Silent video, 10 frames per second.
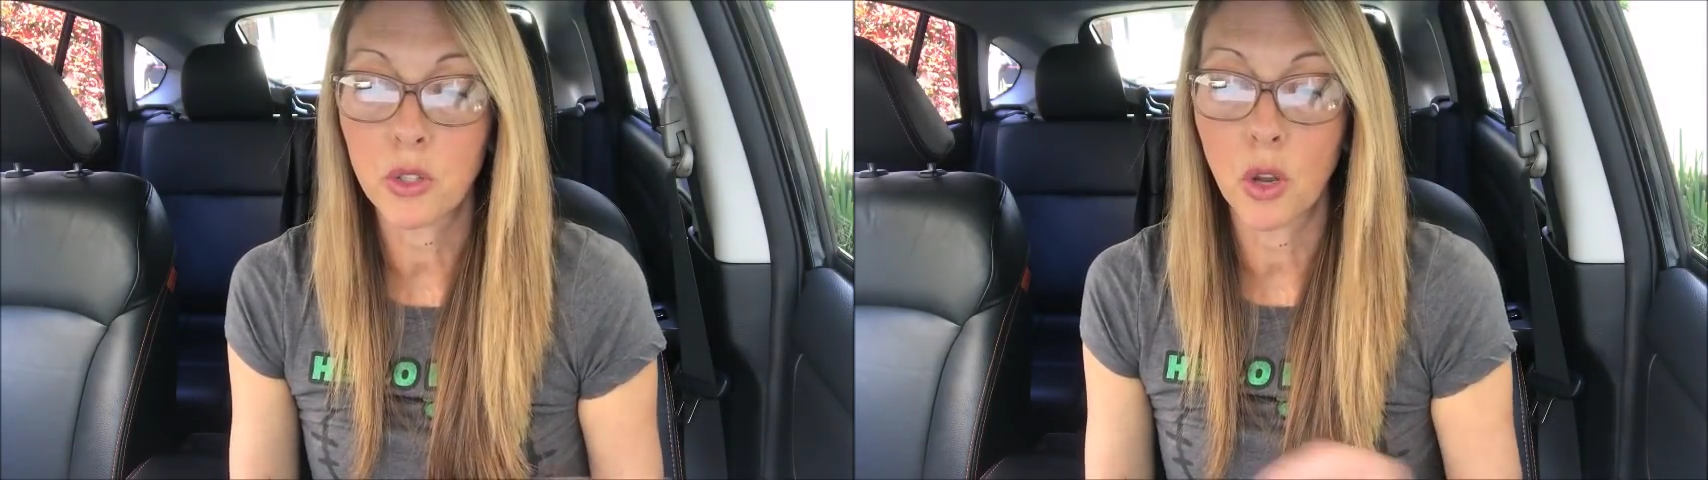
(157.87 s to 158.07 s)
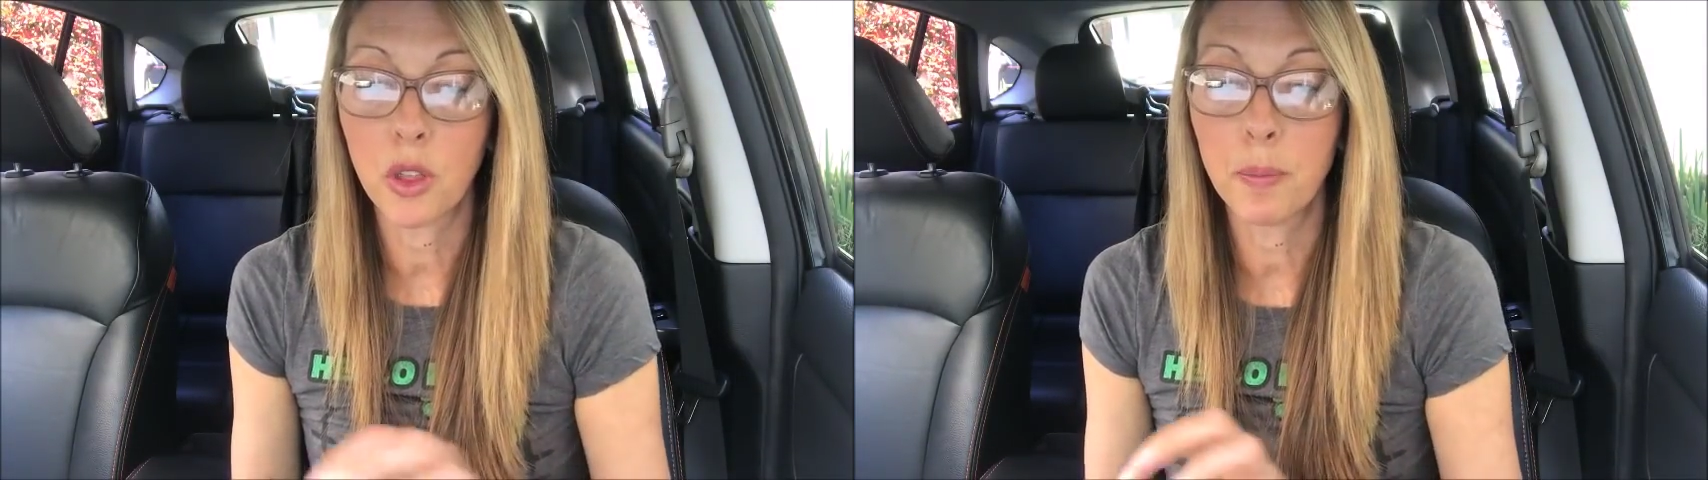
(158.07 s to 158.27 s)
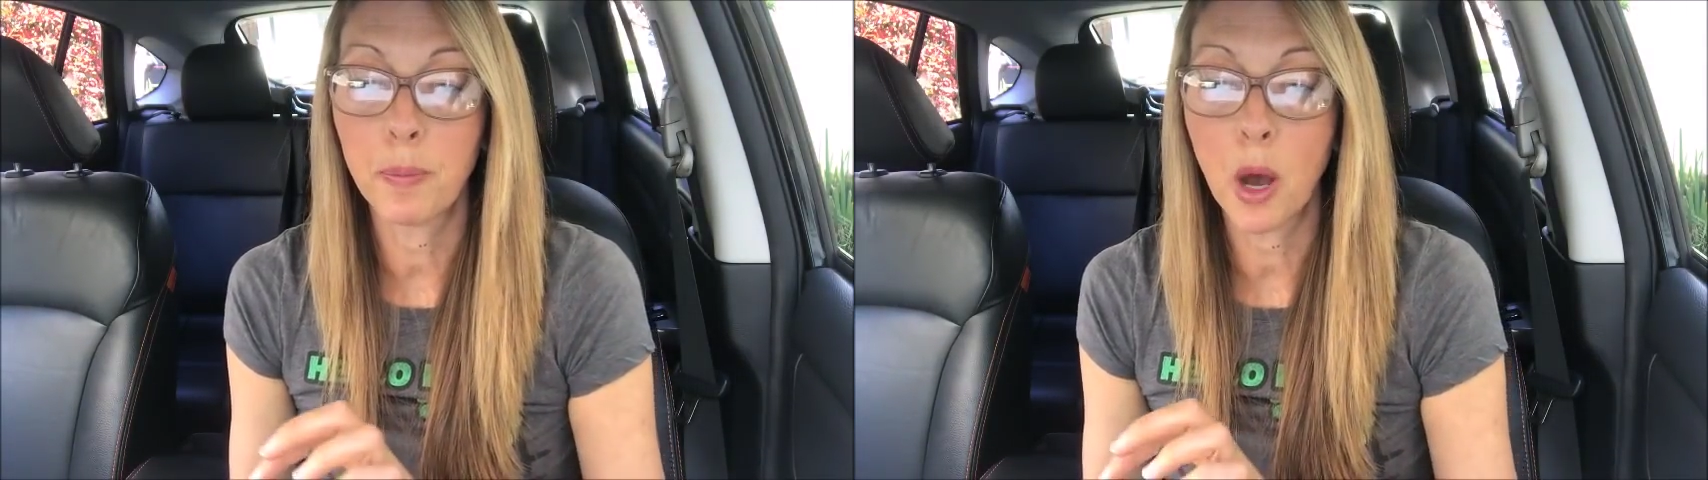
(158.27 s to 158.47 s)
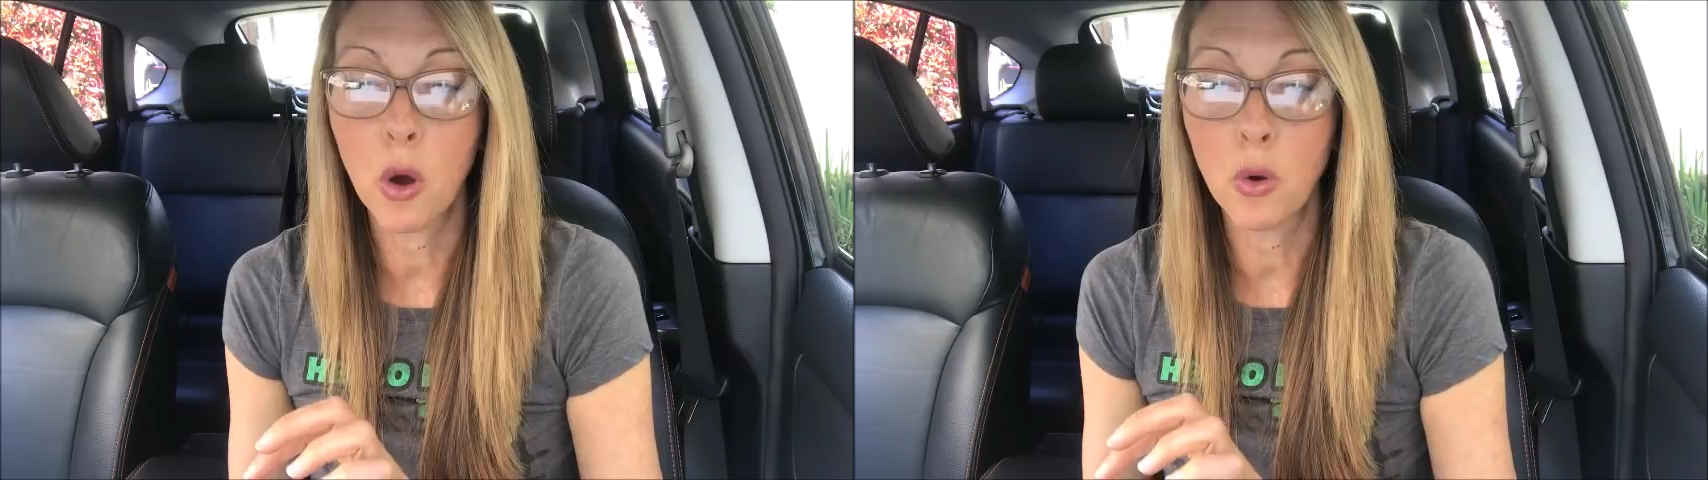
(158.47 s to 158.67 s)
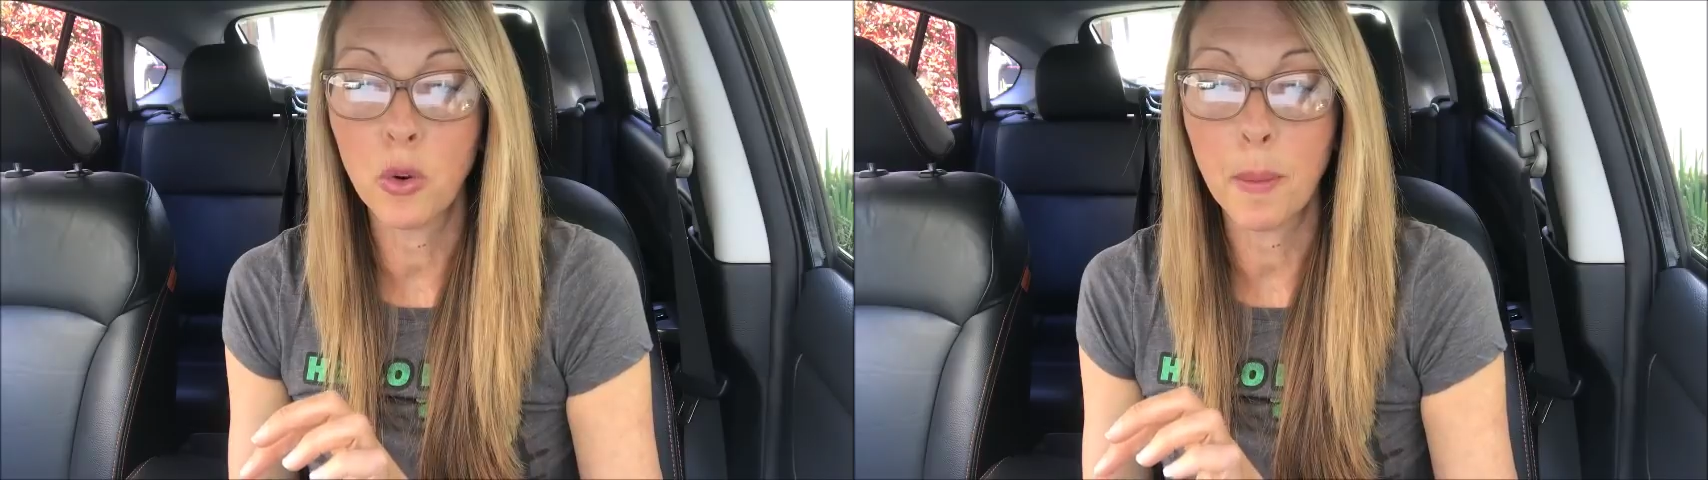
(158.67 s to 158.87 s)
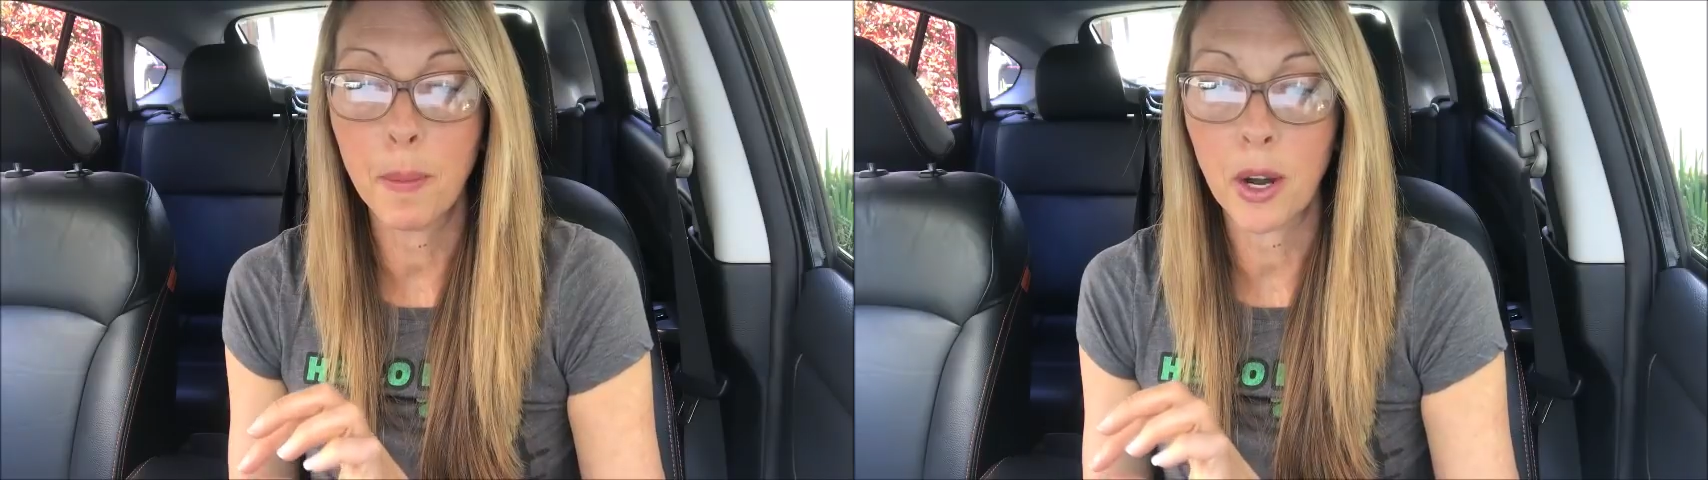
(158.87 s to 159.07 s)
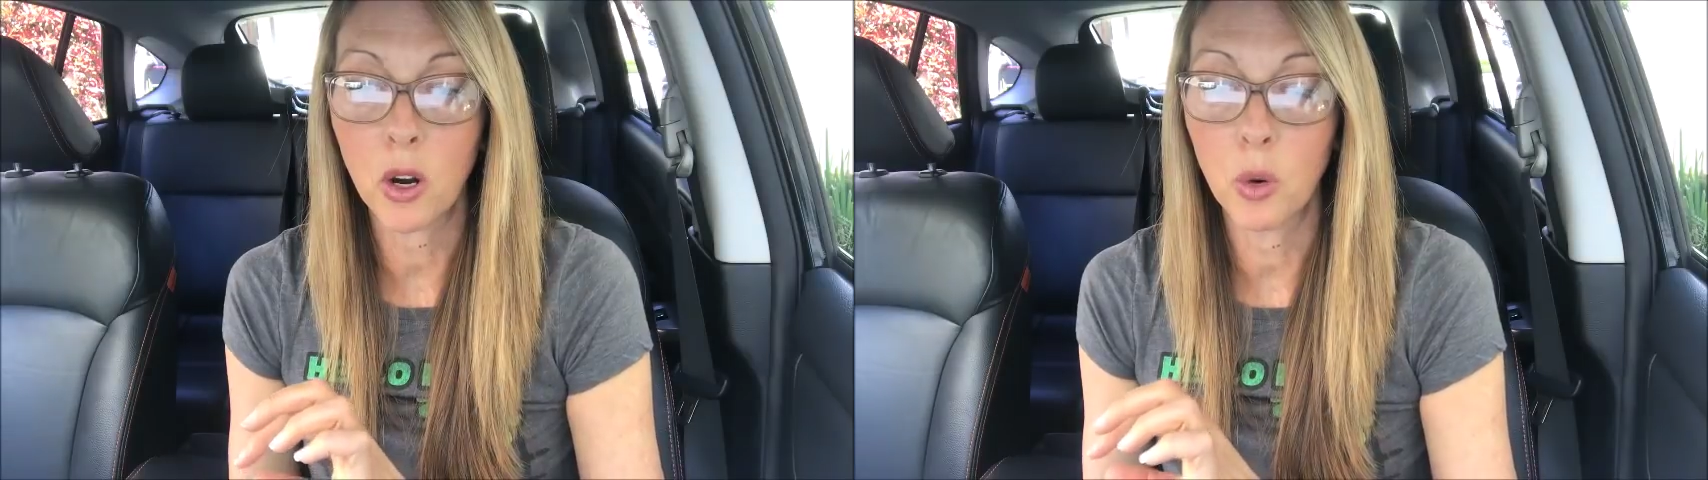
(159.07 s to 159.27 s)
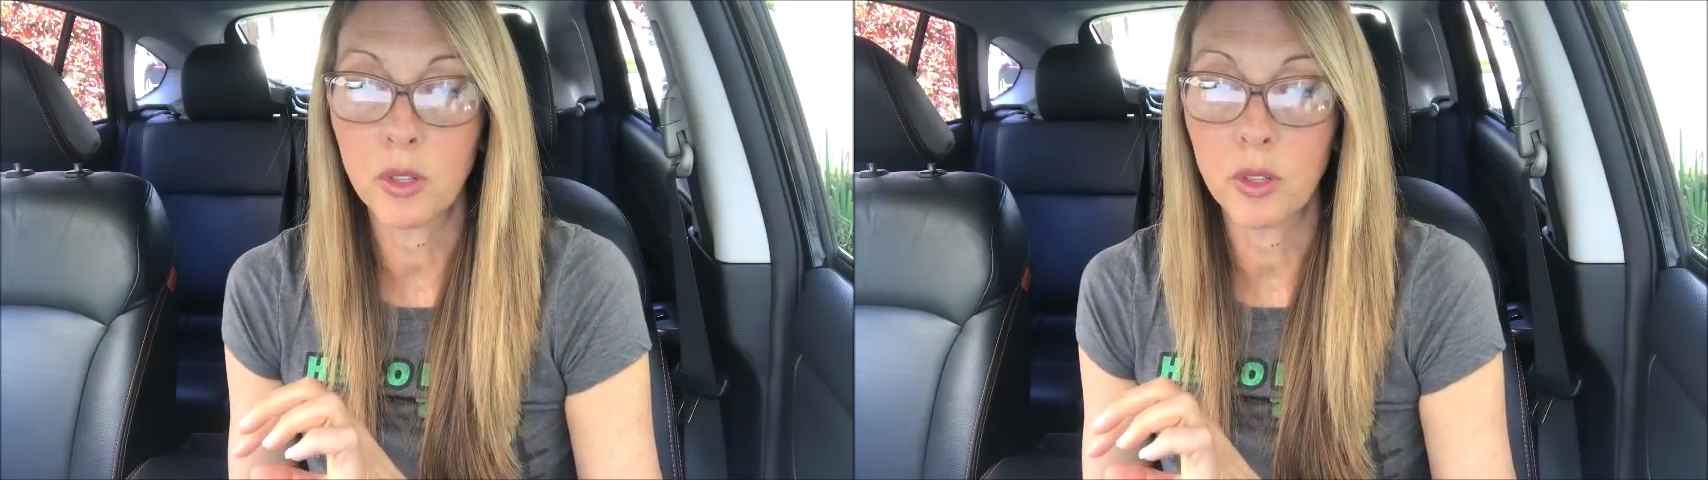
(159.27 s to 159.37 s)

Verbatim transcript: So the bone marrow